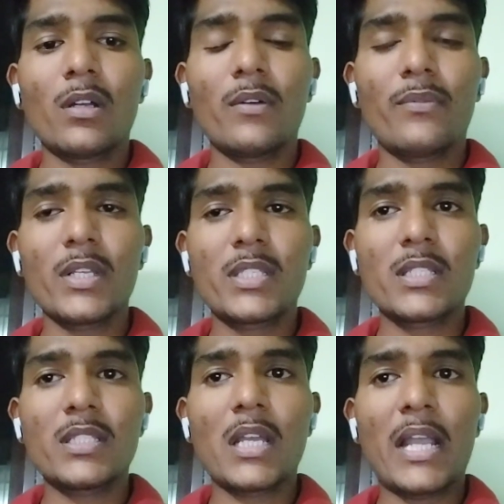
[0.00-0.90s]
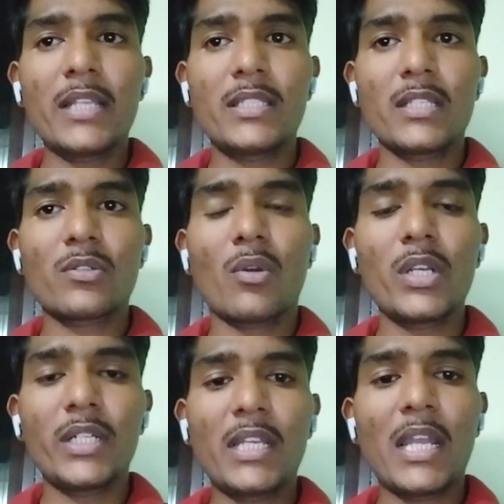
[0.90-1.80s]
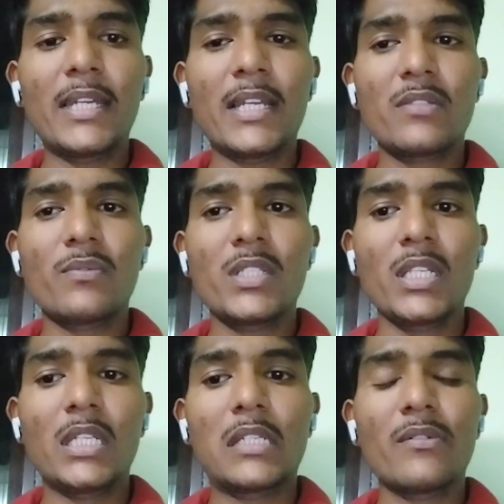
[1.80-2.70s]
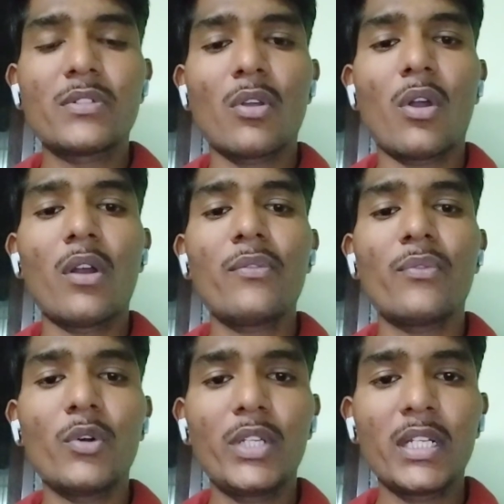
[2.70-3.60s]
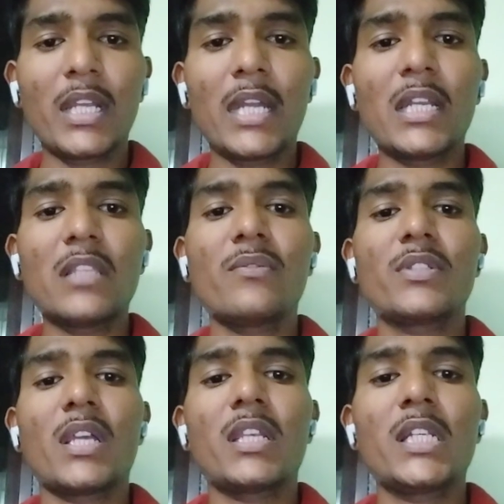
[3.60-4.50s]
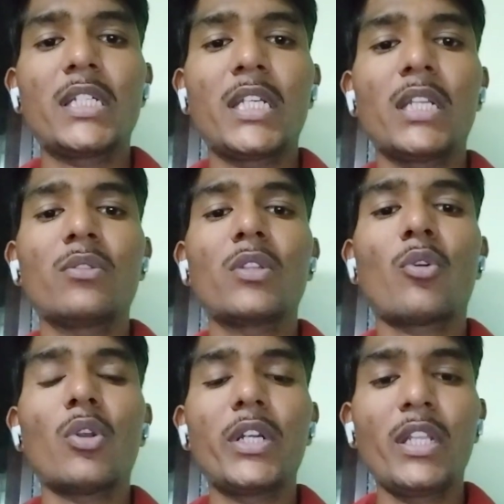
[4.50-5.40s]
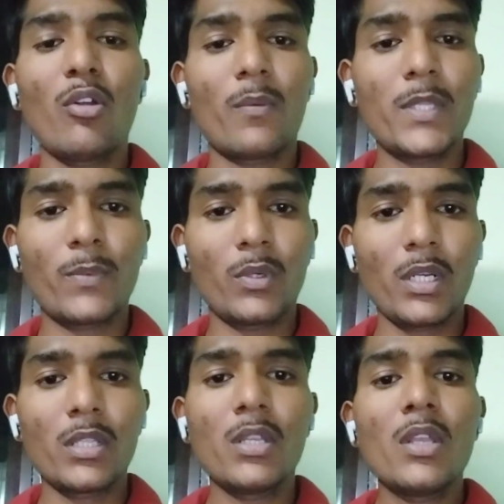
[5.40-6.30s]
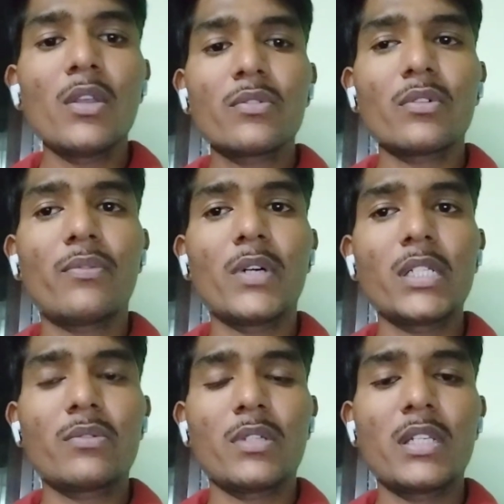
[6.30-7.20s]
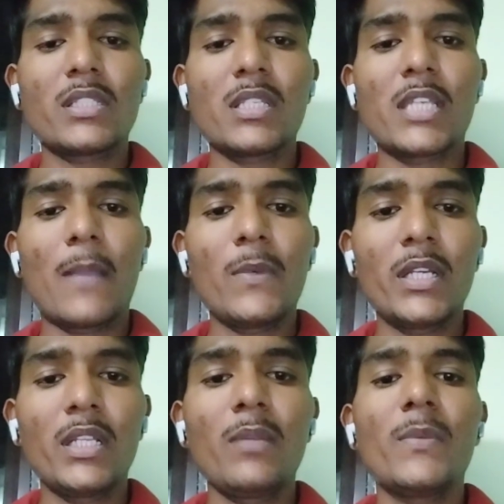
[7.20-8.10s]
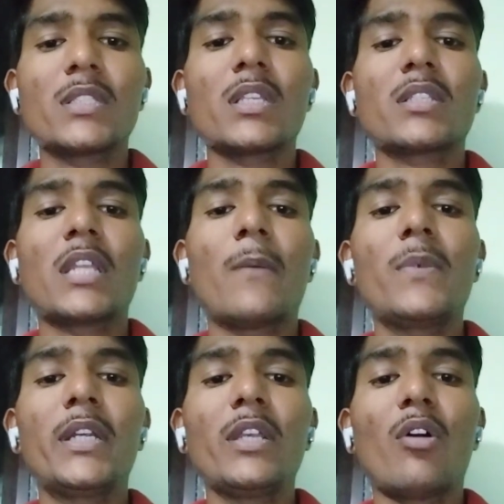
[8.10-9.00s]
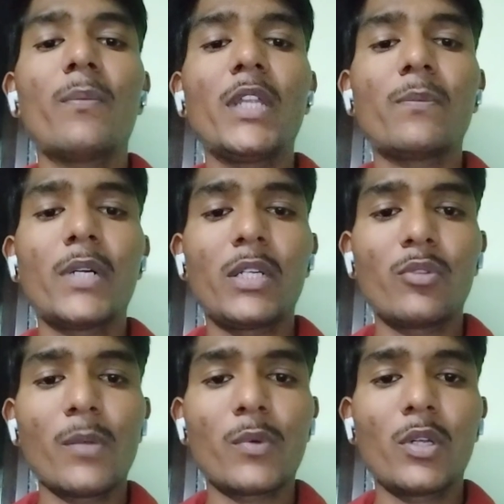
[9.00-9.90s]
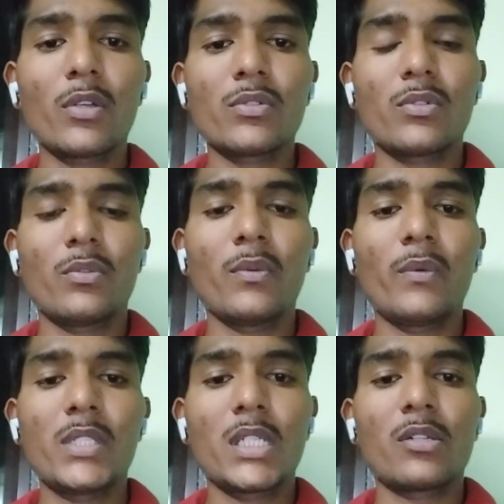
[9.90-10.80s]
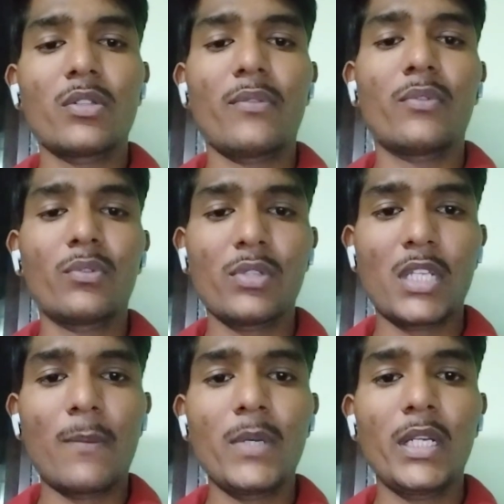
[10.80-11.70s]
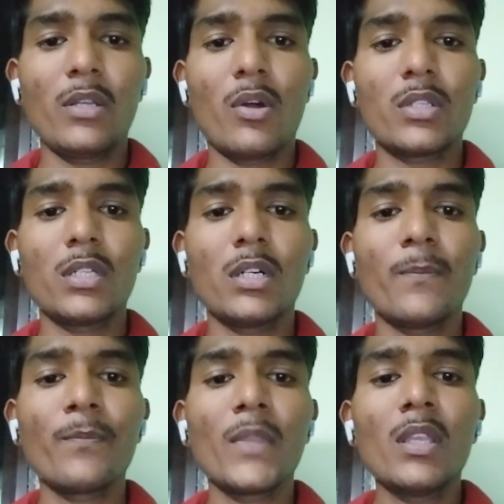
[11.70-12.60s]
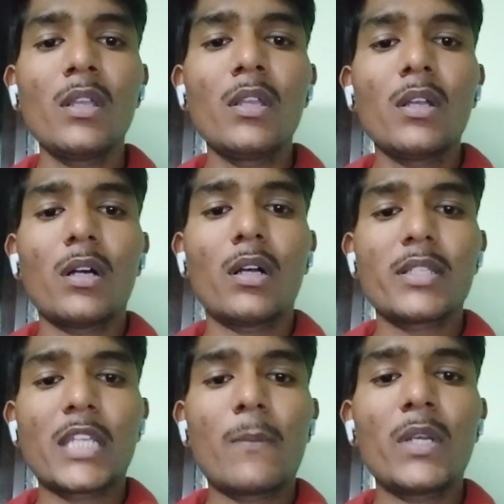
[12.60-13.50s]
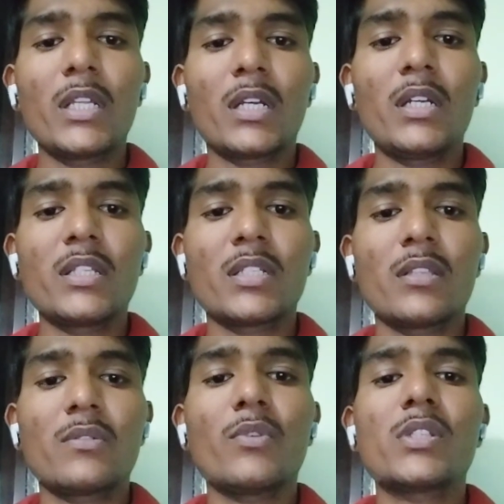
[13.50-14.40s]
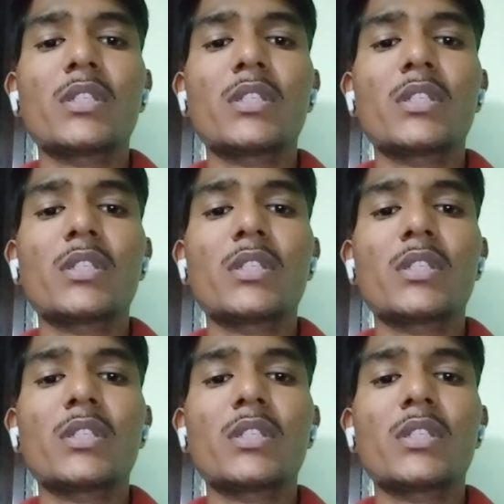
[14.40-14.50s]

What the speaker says: first is the ICH quality guidelines, which includes all 14 guidelines which are related to the quality of the product. So first one is the stability, means the stability of that particular product. So which includes the photo stability or the stability conditions, which